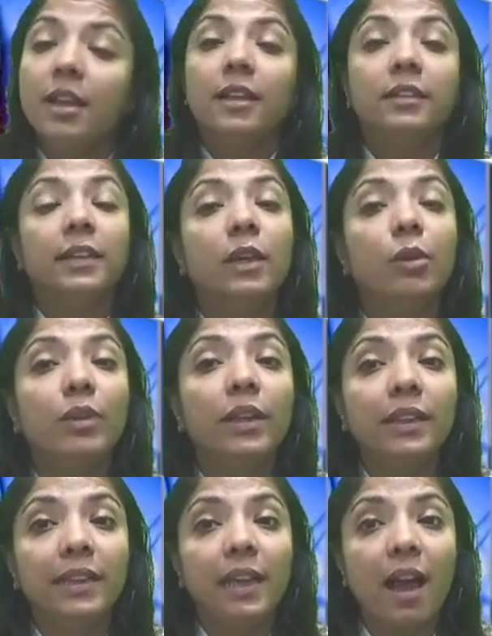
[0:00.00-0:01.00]
then only
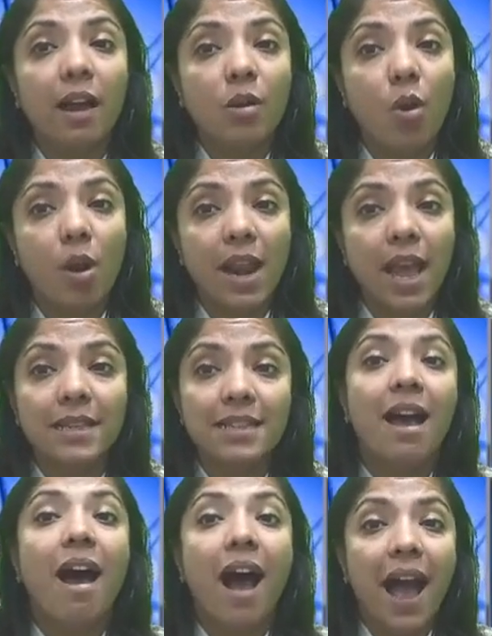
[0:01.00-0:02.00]
they are called as
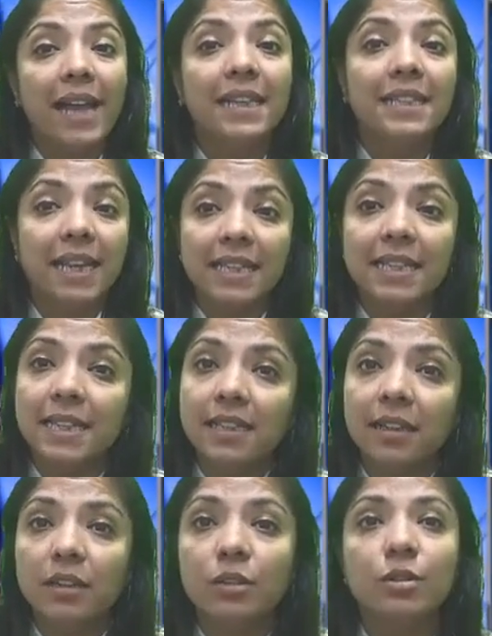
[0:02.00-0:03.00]

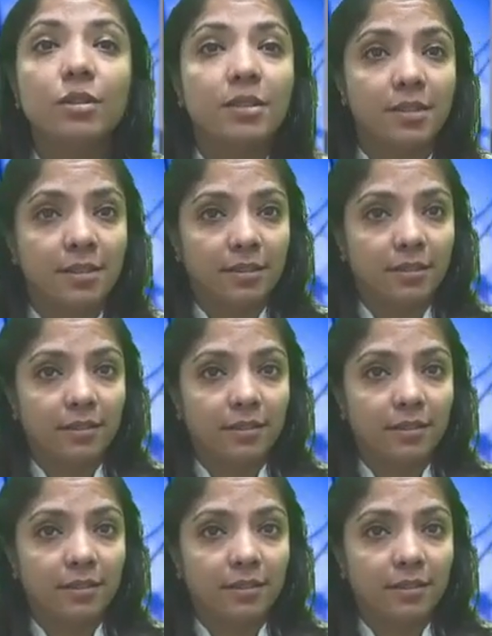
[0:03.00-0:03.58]
identical goods.